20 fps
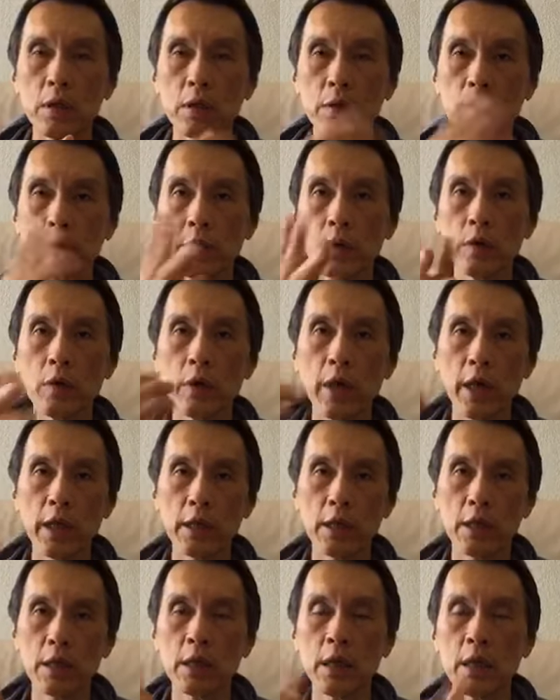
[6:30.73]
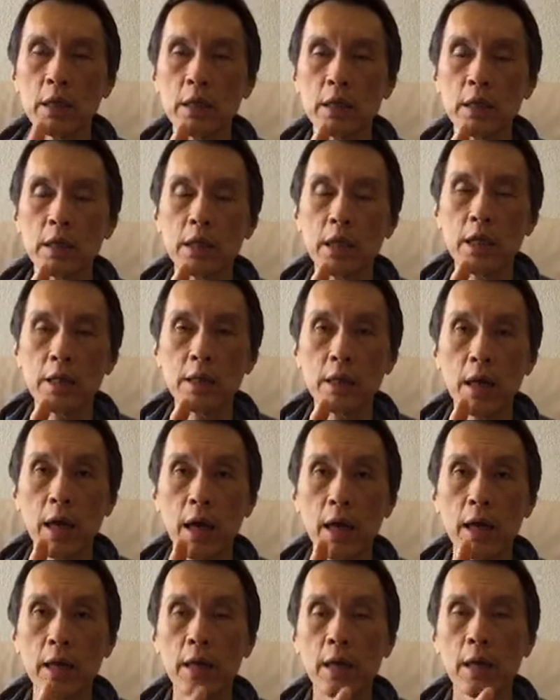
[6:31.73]
If you look at the Tian
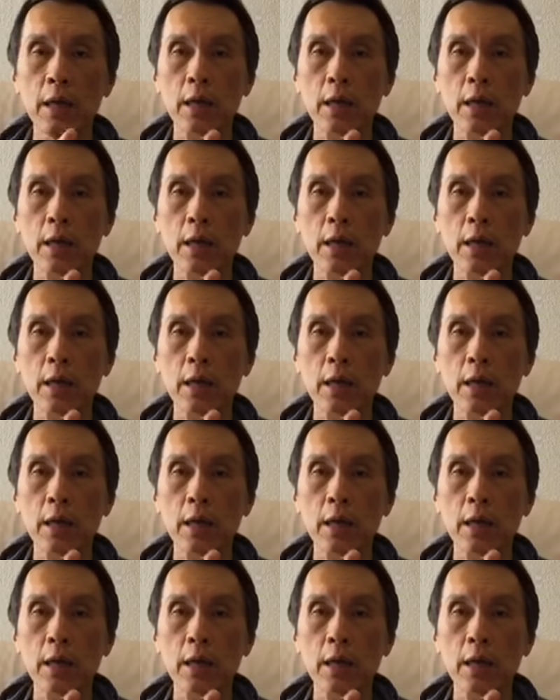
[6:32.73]
Tai